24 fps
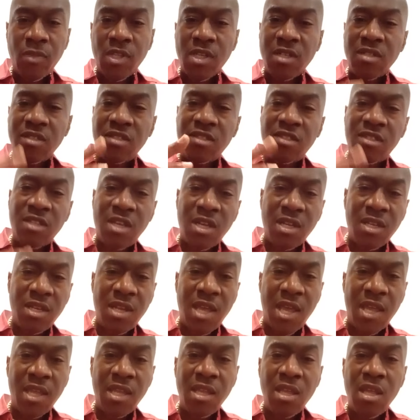
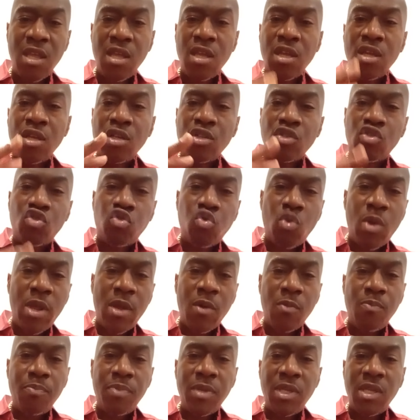Sunday,
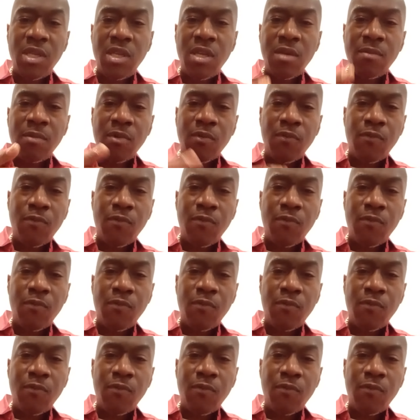12 p.m.